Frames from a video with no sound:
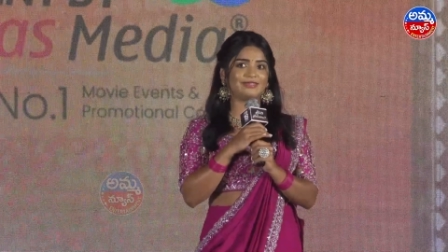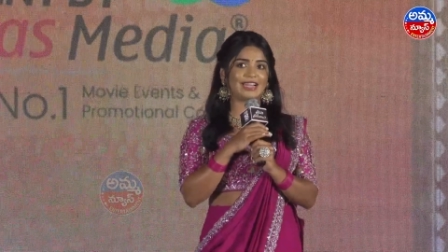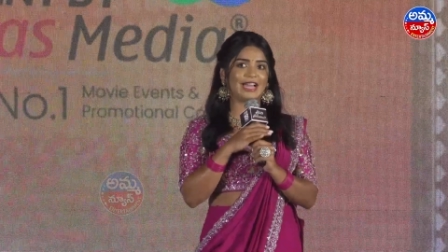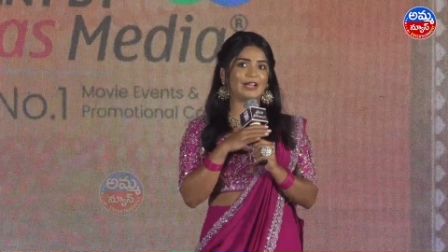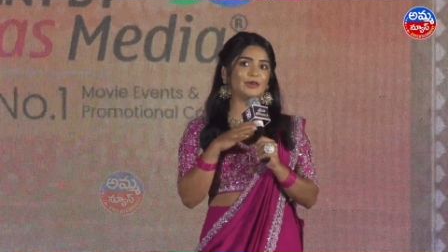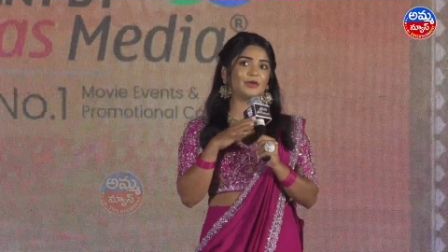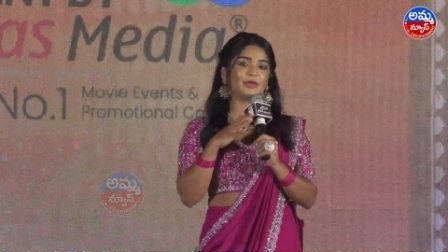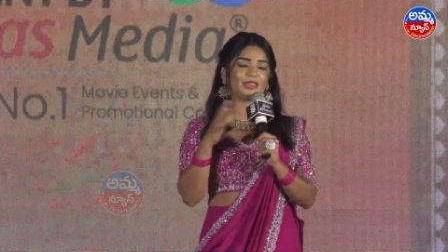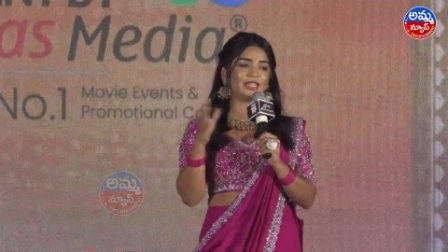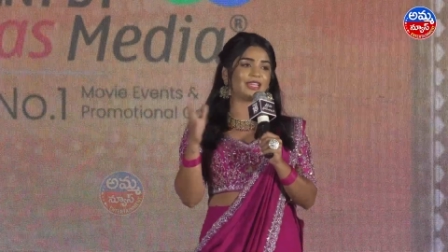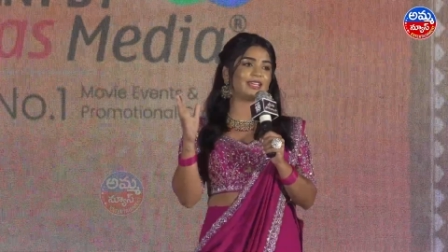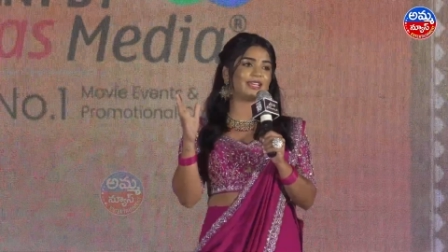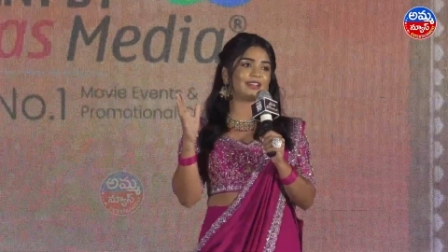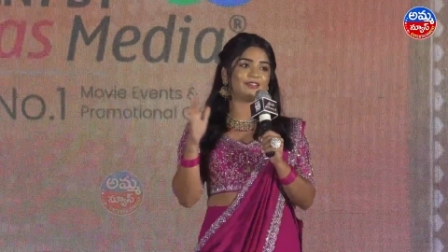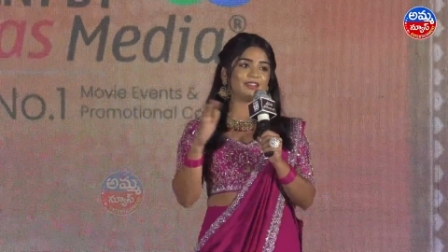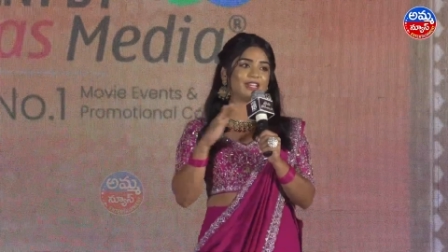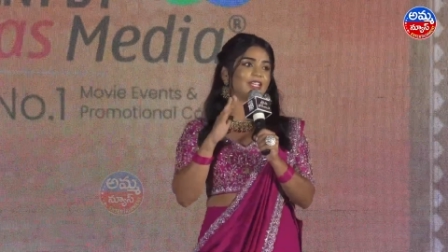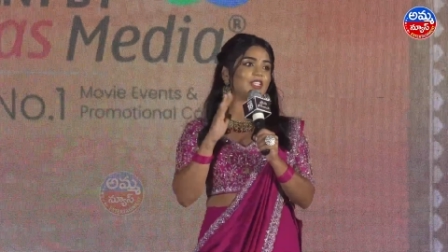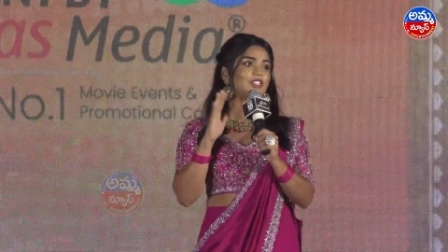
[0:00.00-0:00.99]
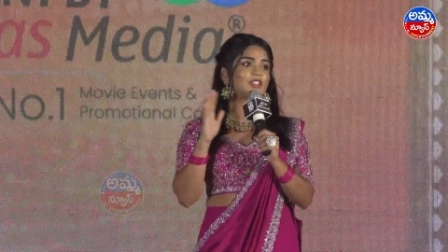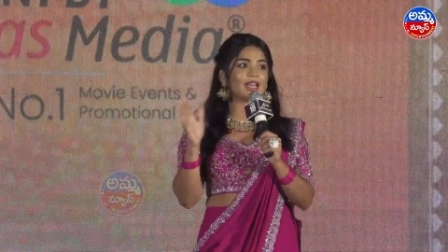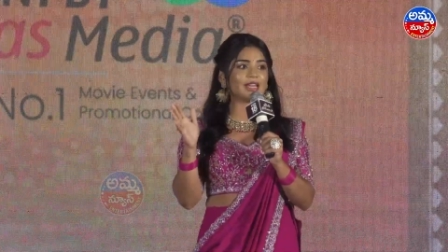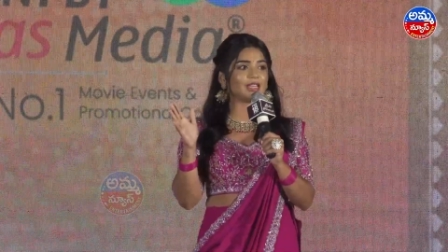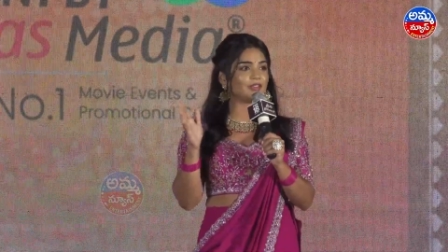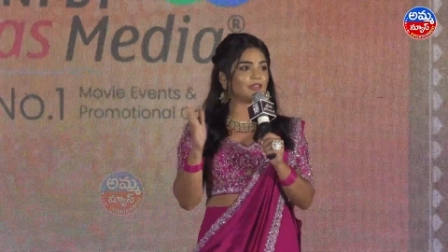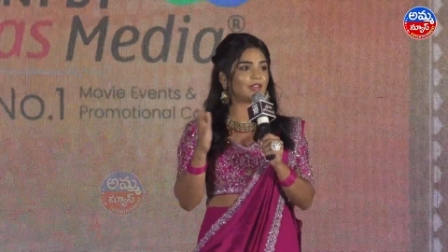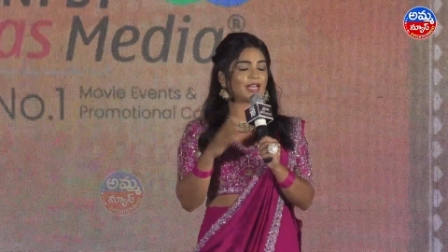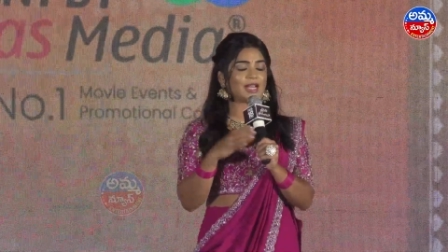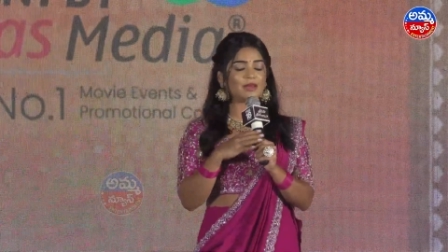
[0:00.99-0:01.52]
I don't think I've reached
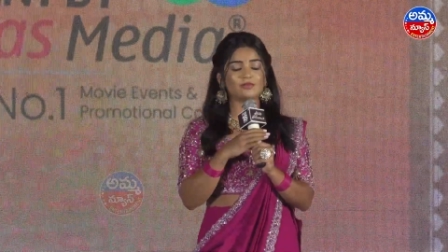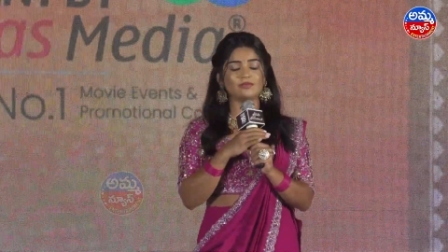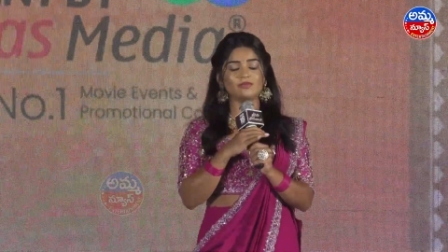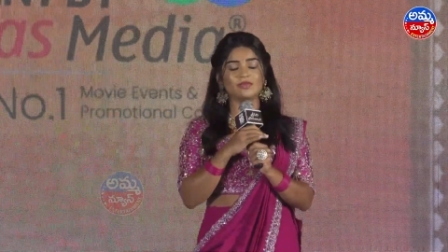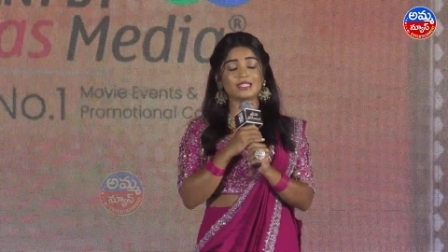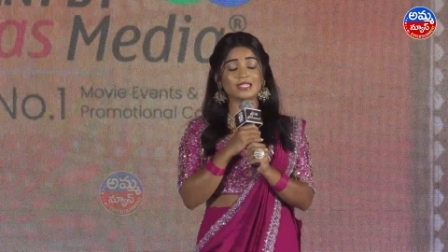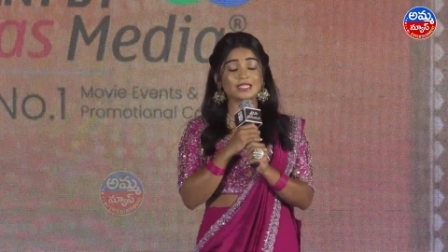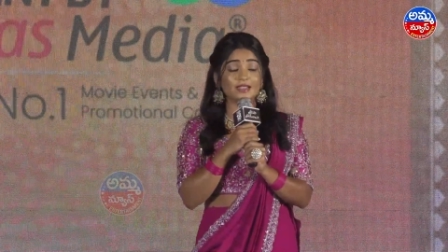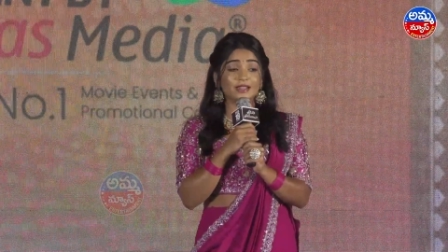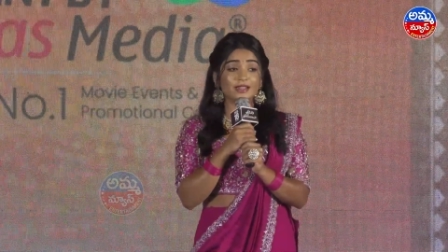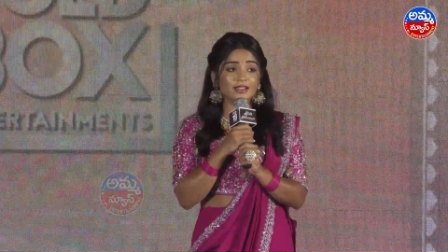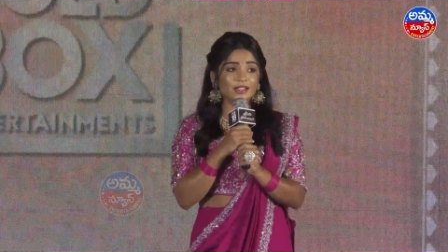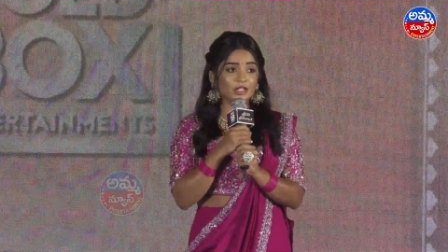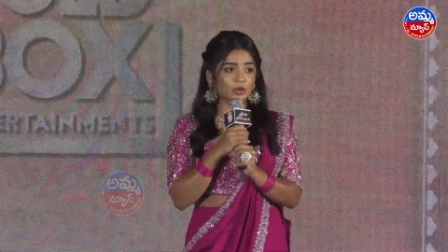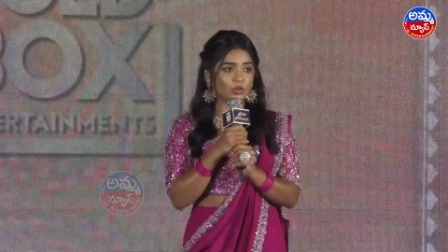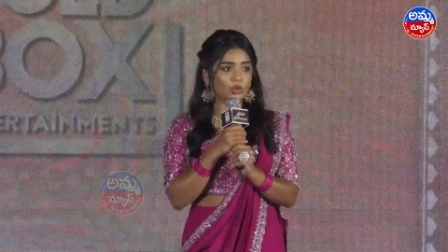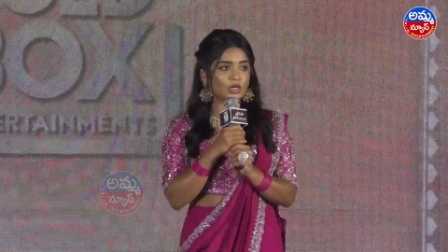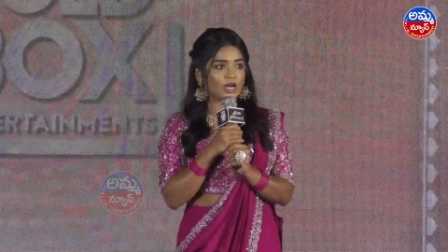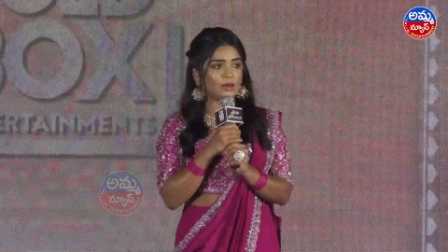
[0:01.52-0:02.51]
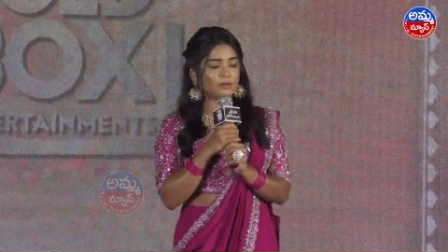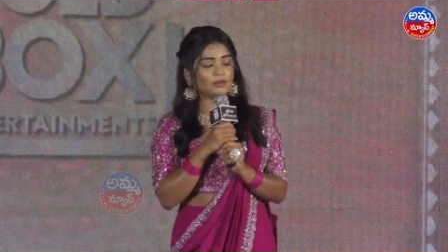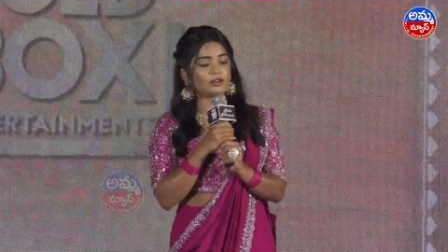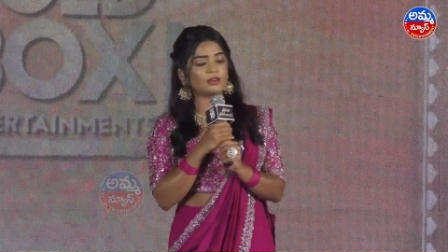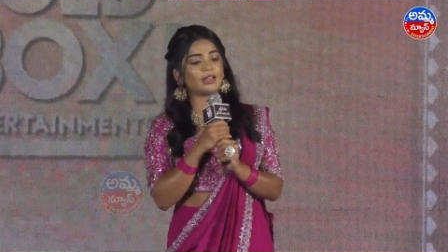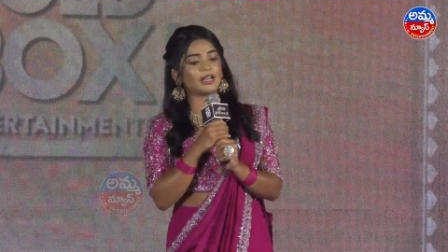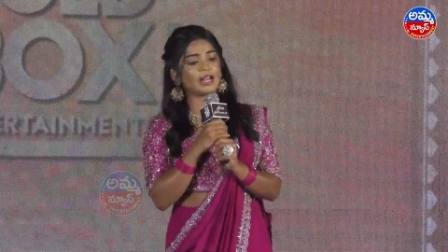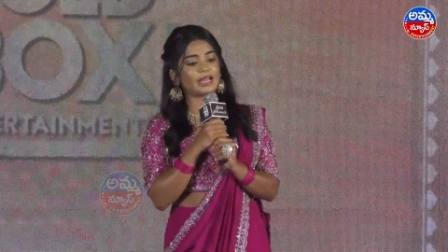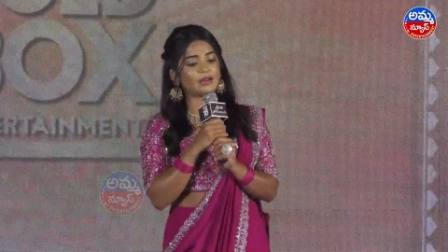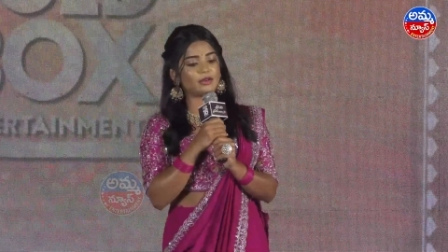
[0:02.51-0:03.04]
anywhere. I'm still a
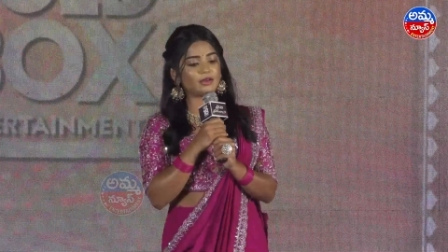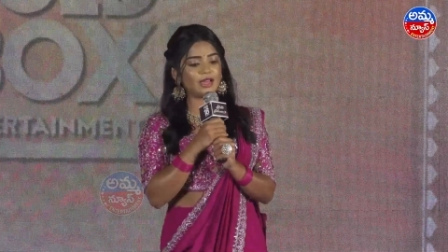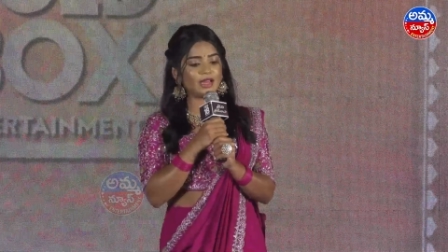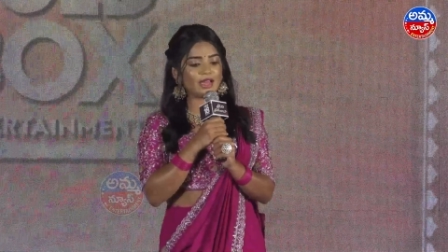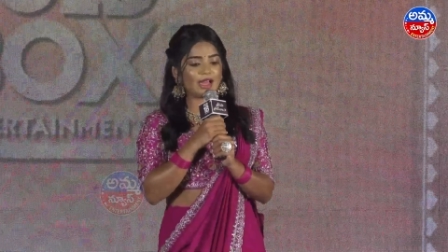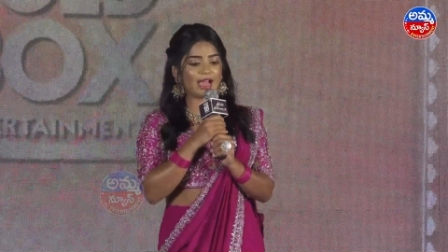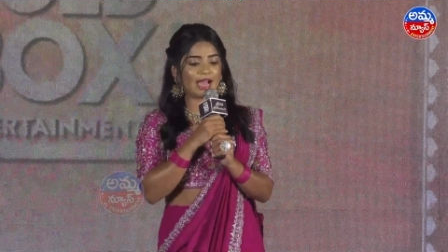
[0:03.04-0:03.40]
newcomer and I